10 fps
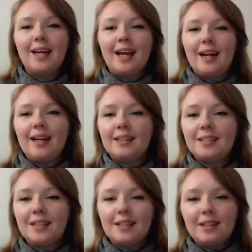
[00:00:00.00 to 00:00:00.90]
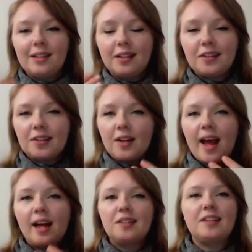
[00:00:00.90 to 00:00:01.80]
And this
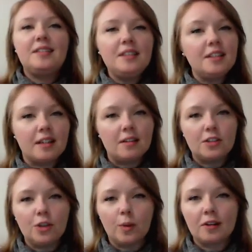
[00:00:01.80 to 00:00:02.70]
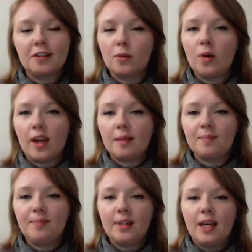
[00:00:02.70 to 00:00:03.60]
adds detail to our story.
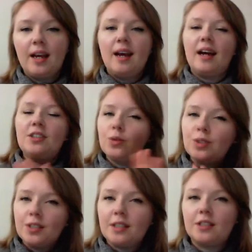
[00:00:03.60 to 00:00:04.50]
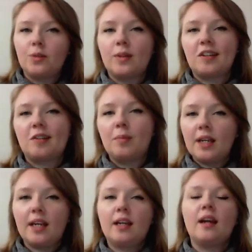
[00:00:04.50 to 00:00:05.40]
I don't need to
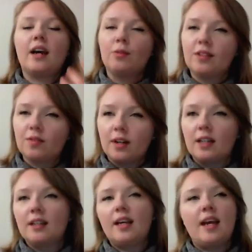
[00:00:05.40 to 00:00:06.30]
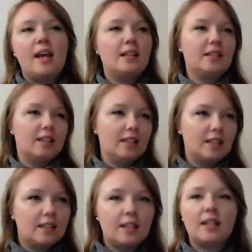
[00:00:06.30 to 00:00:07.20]
explain I was running late,
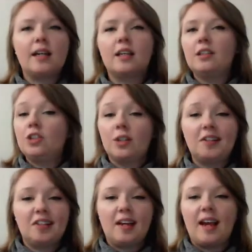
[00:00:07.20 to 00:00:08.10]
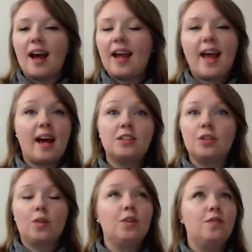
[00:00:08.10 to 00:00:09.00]
I can just say I had to
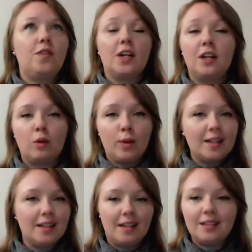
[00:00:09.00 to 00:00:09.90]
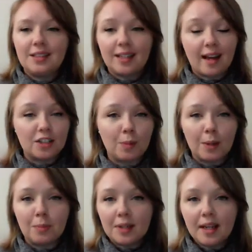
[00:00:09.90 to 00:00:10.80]
run very quickly to catch my
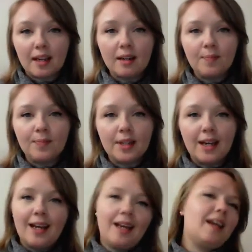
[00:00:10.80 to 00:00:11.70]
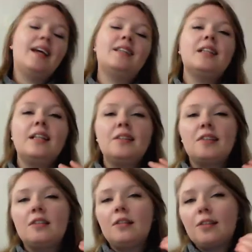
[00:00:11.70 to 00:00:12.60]
plane. And this
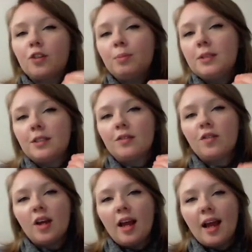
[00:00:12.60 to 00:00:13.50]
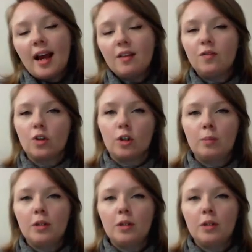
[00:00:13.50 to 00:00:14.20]
descriptive adverb